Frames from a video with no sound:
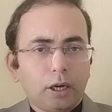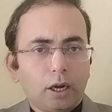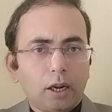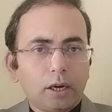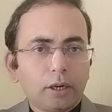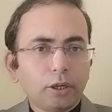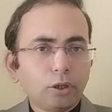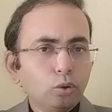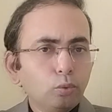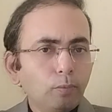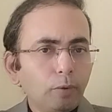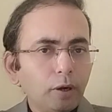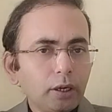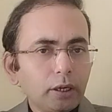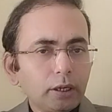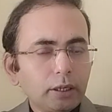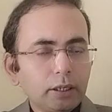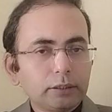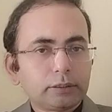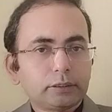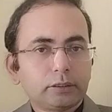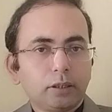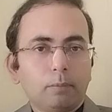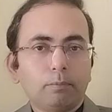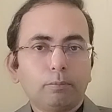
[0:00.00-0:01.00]
a humongous
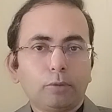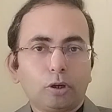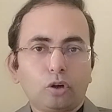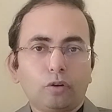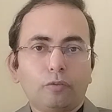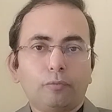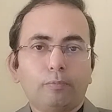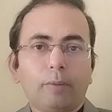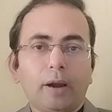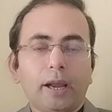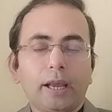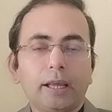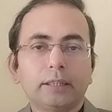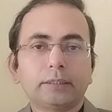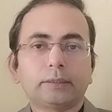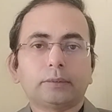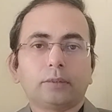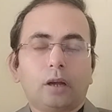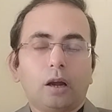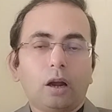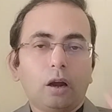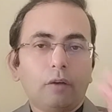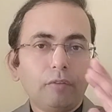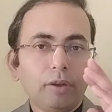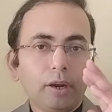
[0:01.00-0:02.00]
number of buyers
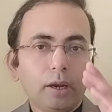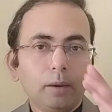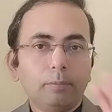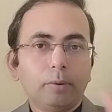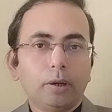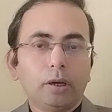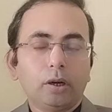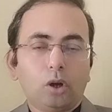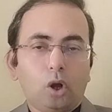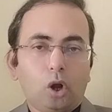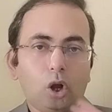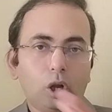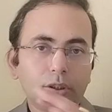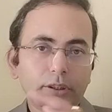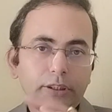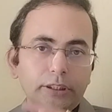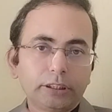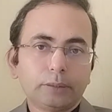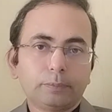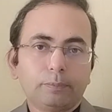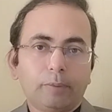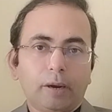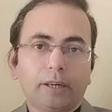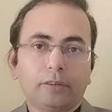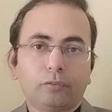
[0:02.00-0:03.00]
available on these
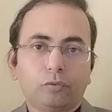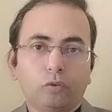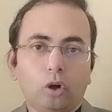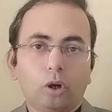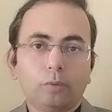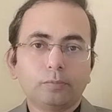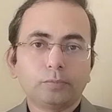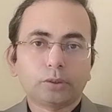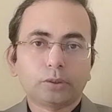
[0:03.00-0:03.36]
platforms.